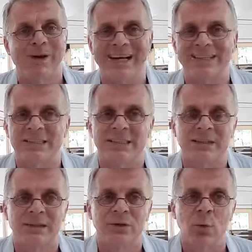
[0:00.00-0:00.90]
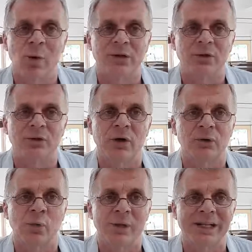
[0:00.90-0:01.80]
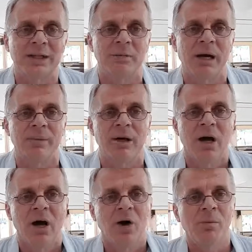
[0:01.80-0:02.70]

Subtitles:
practicing the Word of God written in the Bible,